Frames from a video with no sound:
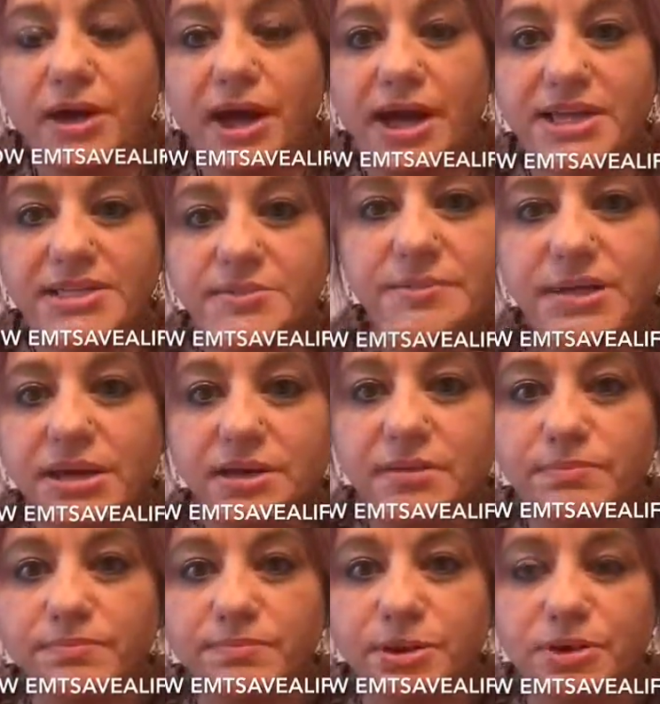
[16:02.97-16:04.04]
ask me,
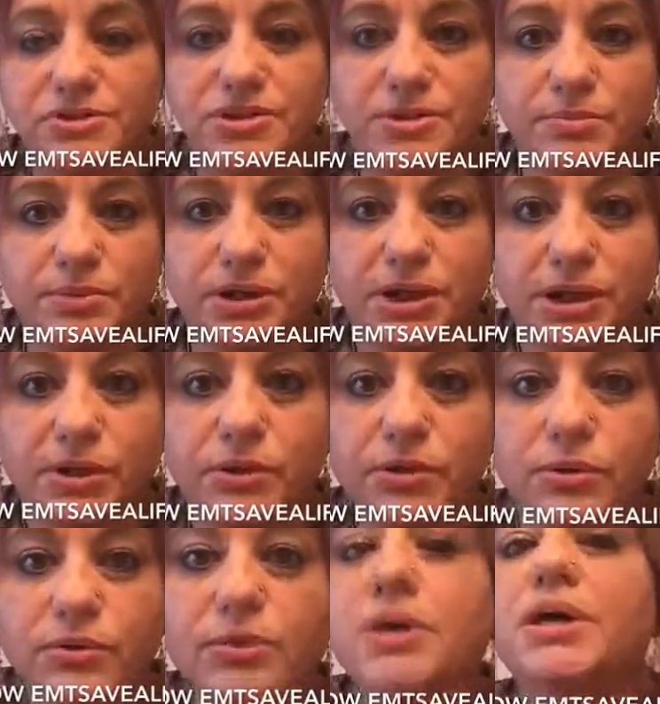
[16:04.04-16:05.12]
post them
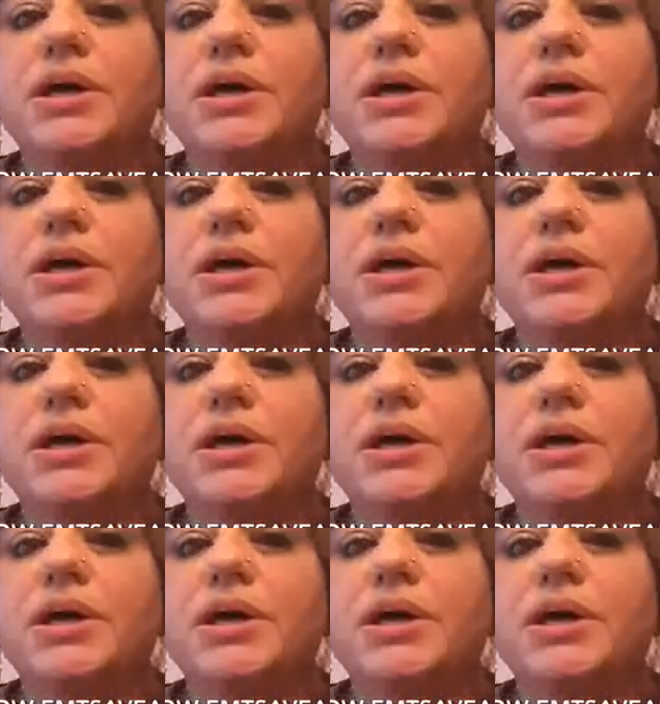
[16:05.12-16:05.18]
below,